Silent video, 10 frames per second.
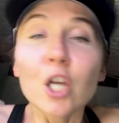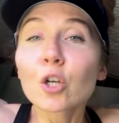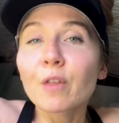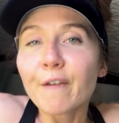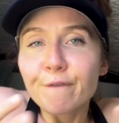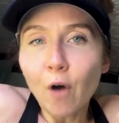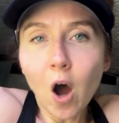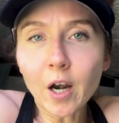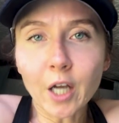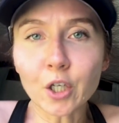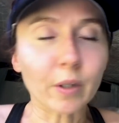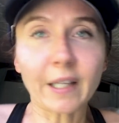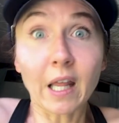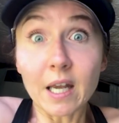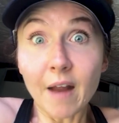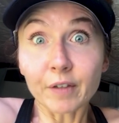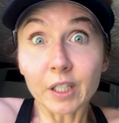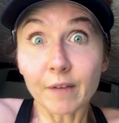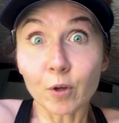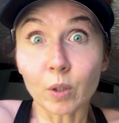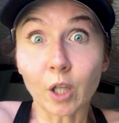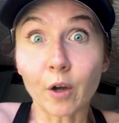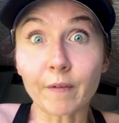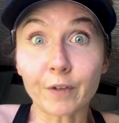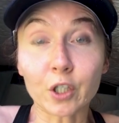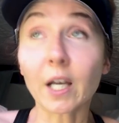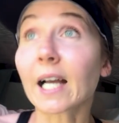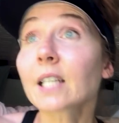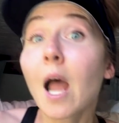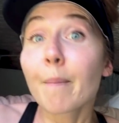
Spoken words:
you know, they fawn on you, like they never leave you alone in first class.